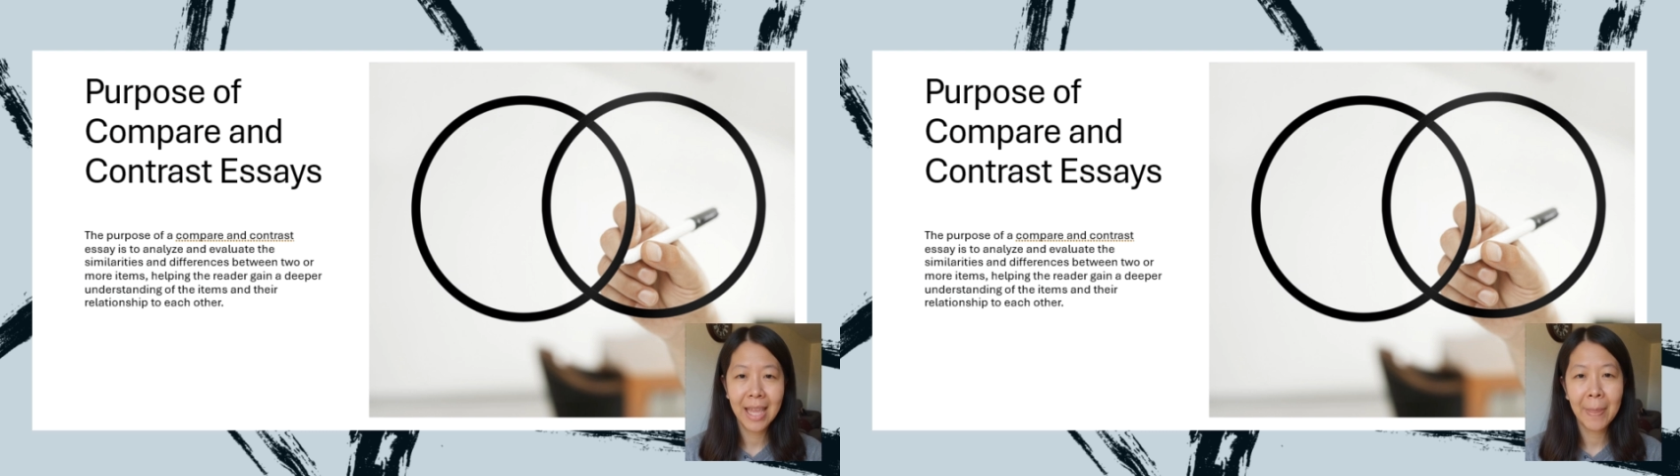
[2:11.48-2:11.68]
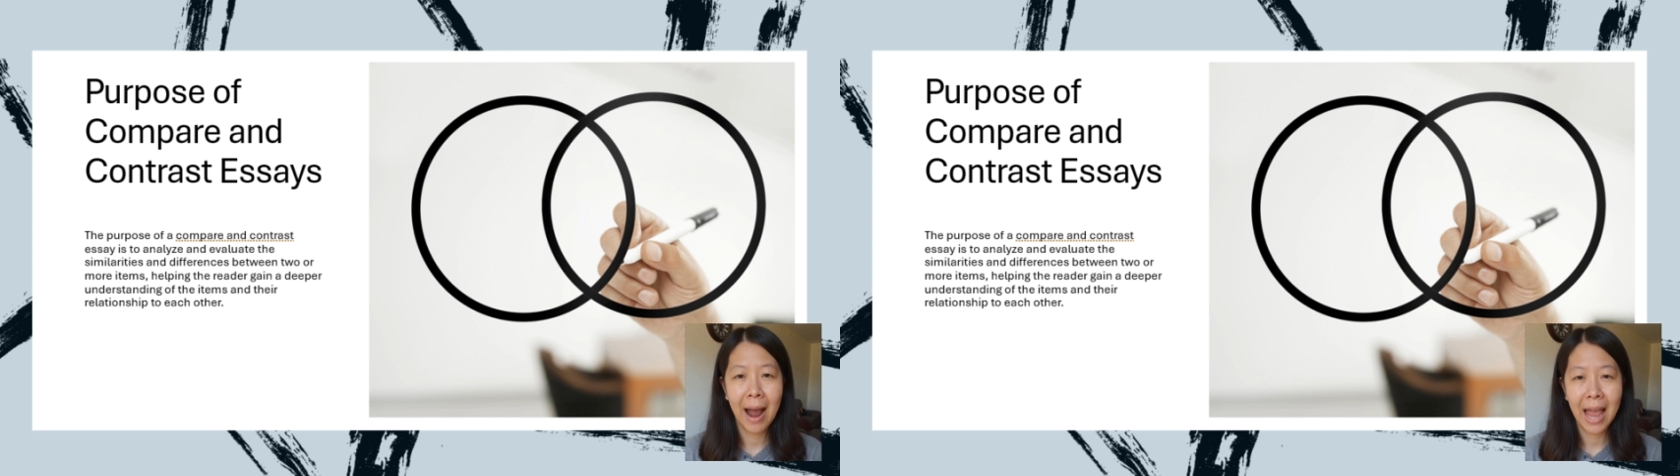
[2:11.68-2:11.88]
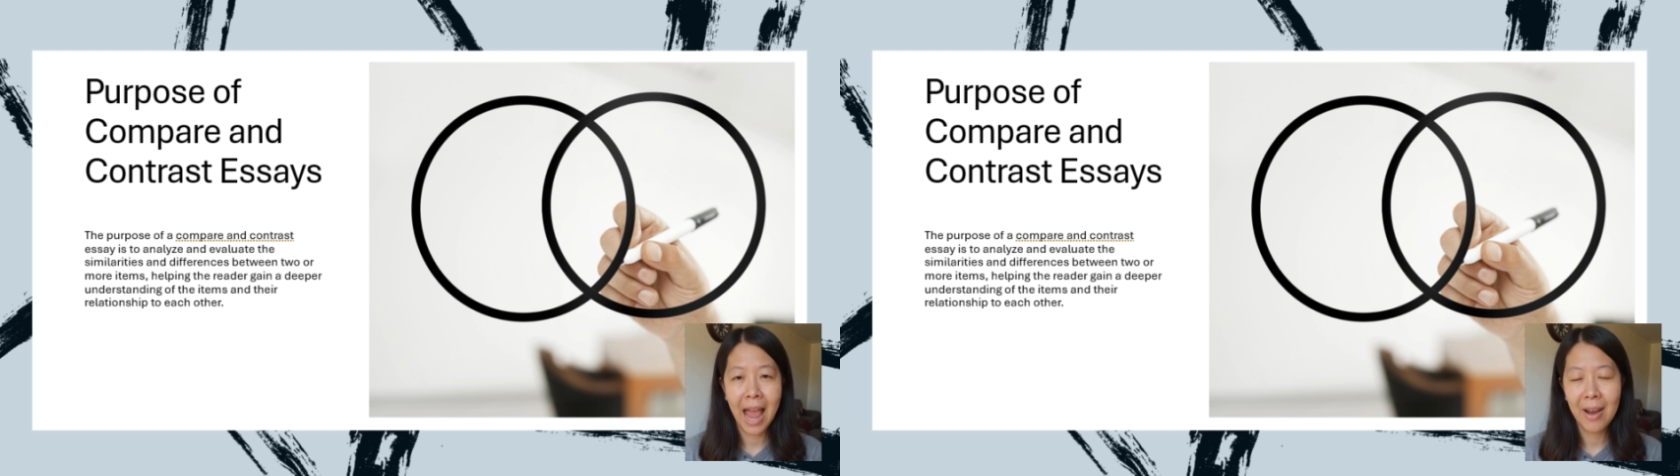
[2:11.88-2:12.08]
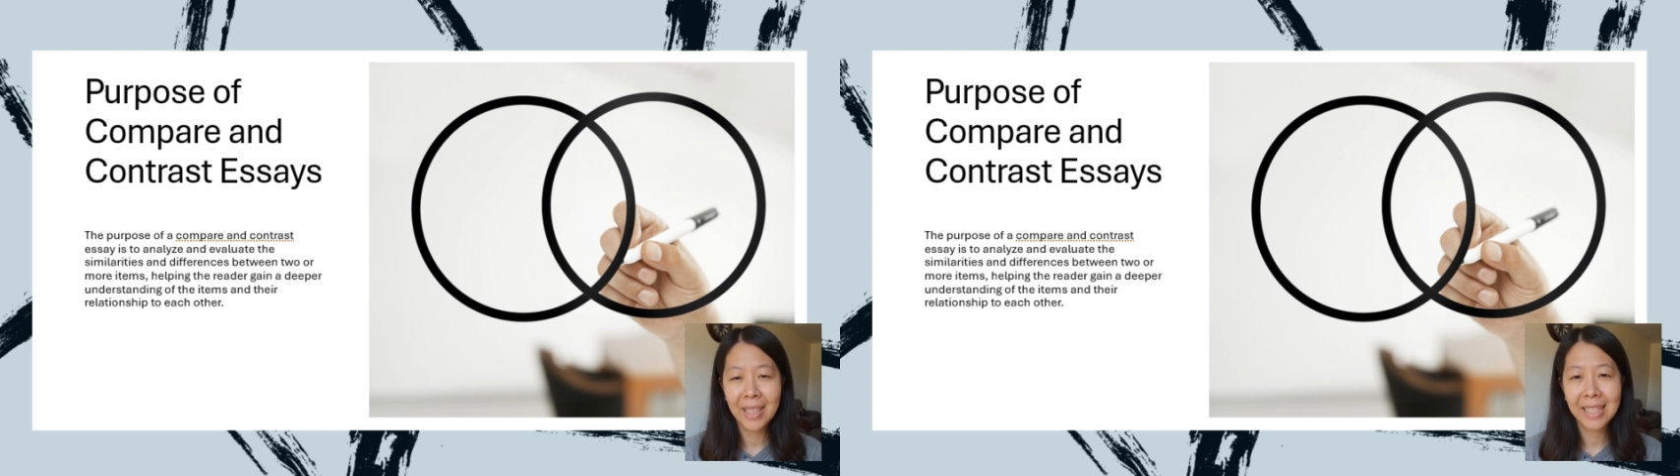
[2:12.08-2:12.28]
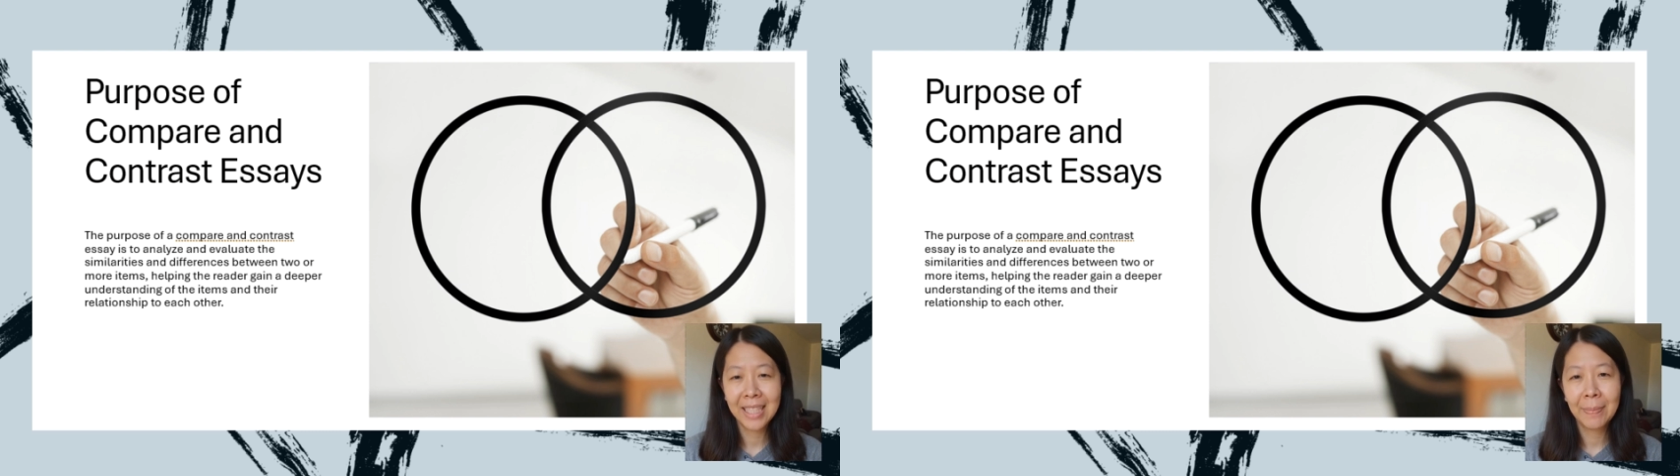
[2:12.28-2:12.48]
about how
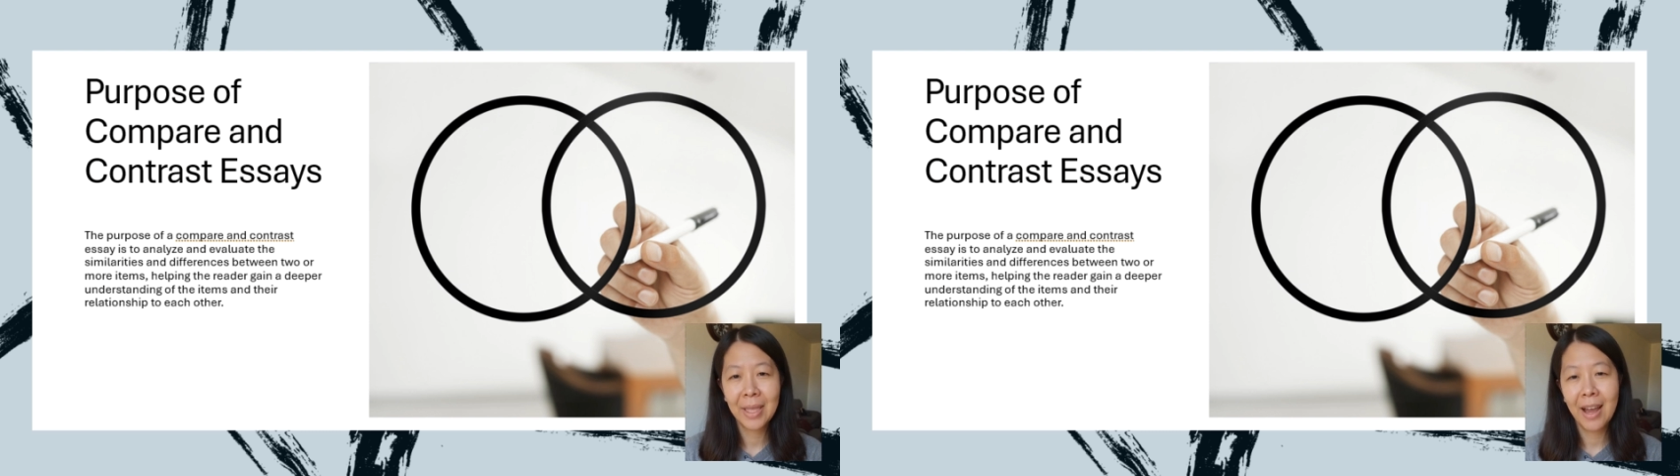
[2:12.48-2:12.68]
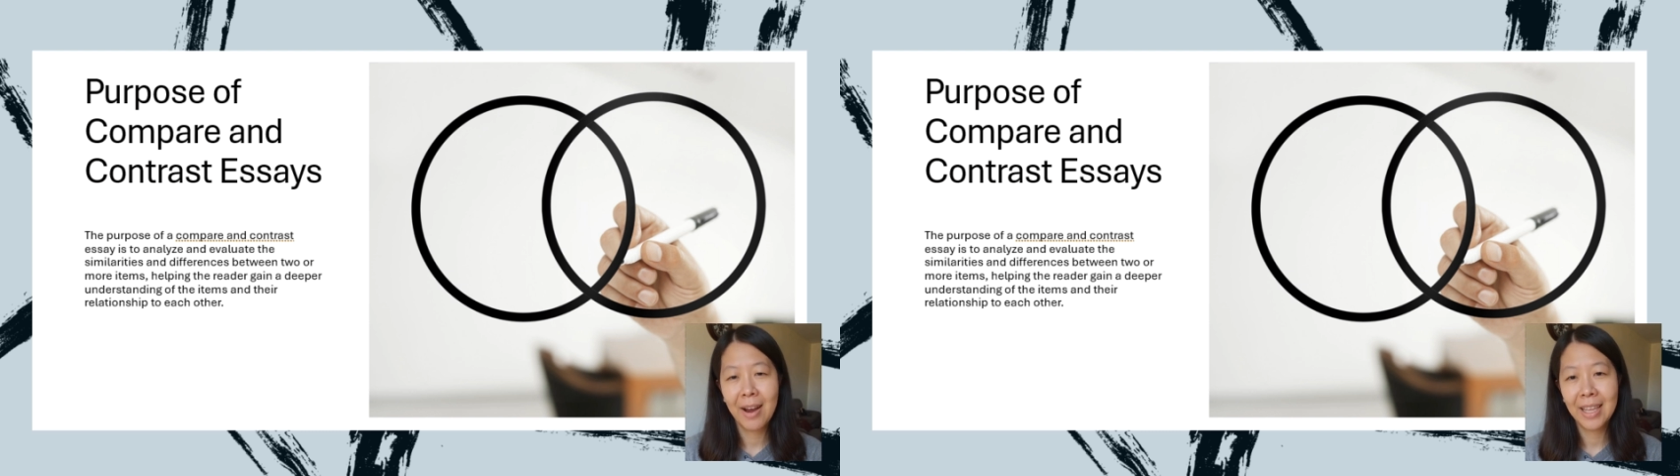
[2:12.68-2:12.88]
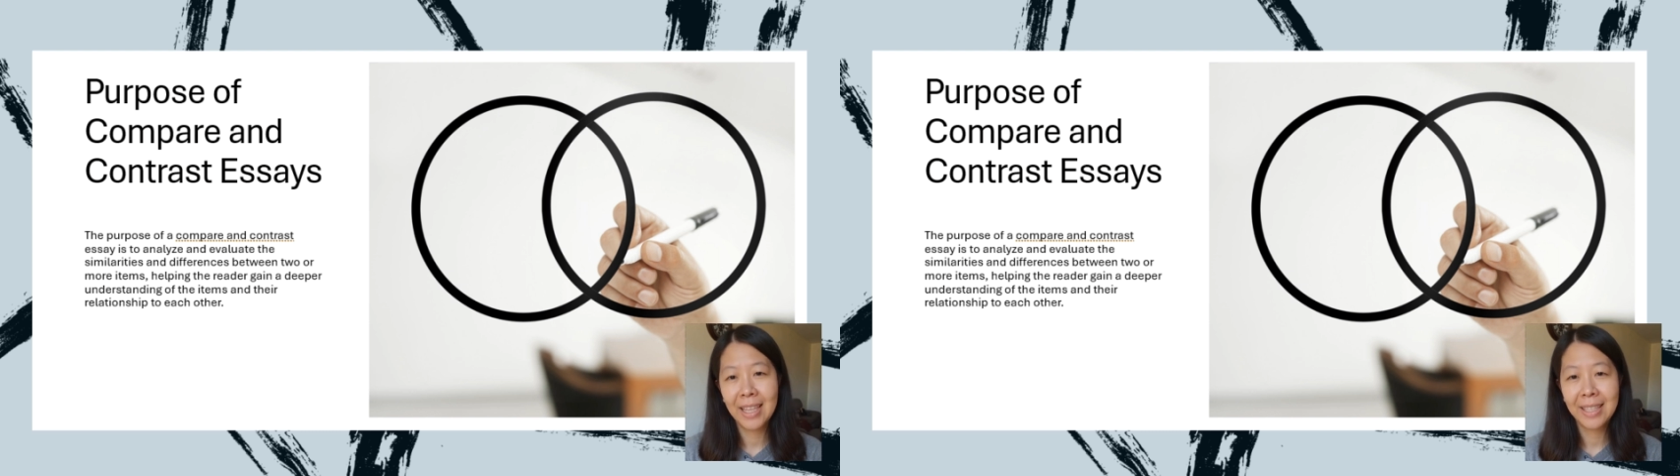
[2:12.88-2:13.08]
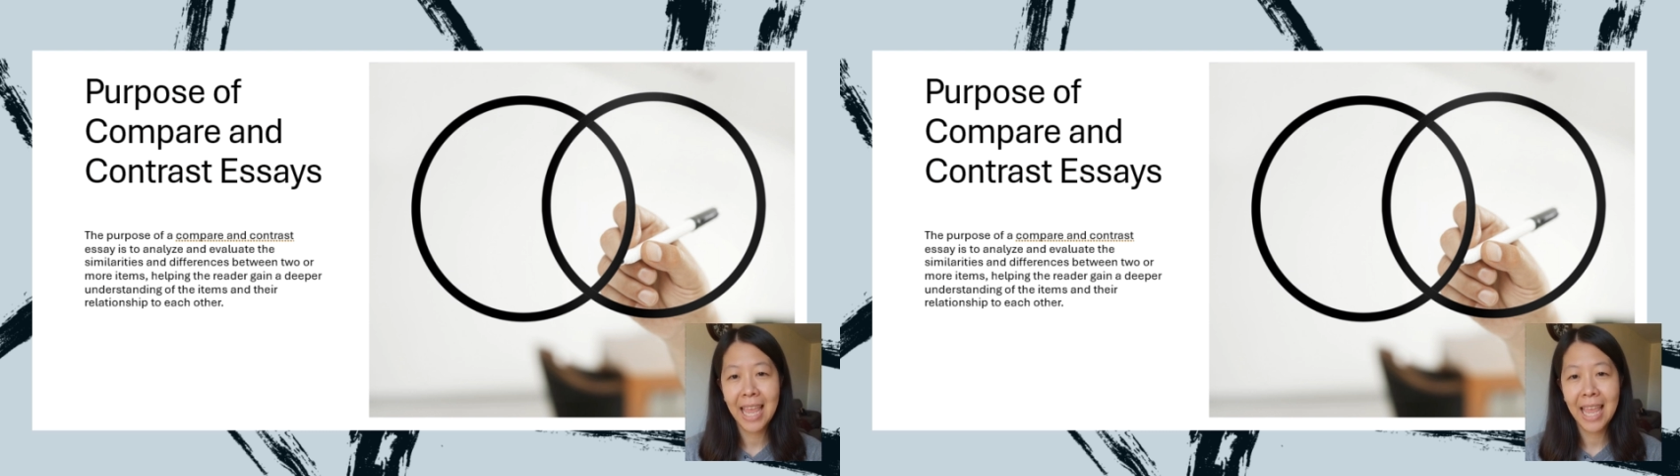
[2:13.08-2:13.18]
these similarities